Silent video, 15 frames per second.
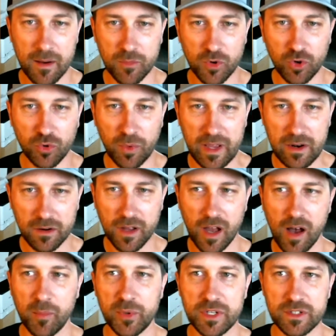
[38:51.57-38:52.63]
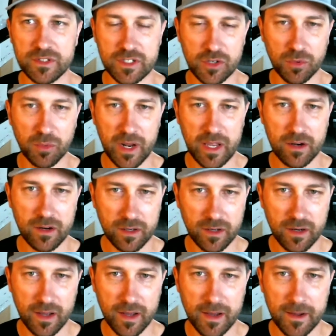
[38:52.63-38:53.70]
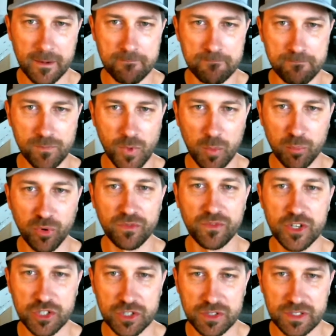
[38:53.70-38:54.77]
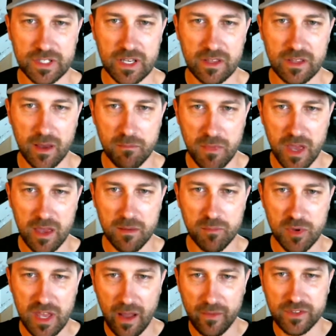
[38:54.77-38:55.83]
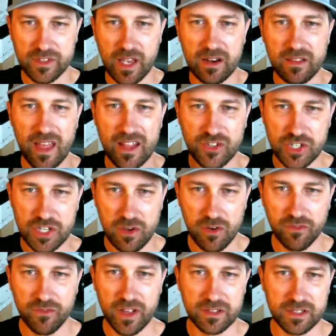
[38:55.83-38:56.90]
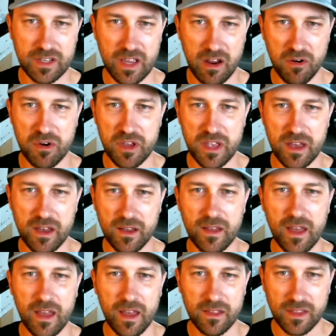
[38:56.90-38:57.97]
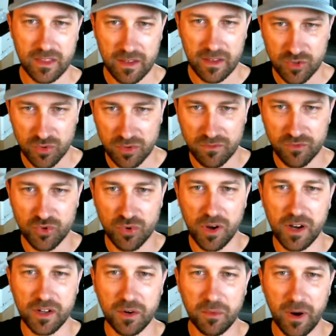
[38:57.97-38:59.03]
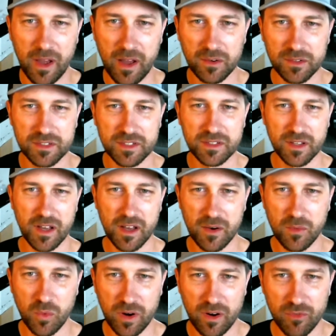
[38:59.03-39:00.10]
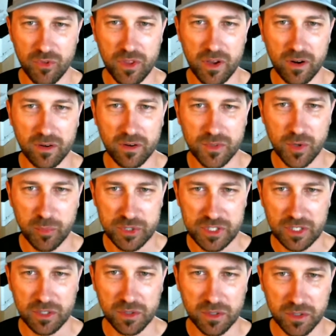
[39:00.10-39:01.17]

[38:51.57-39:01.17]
greater competency, greater proficiency that may be outside of that geofenced area that they've sort of drawn around wherever their particular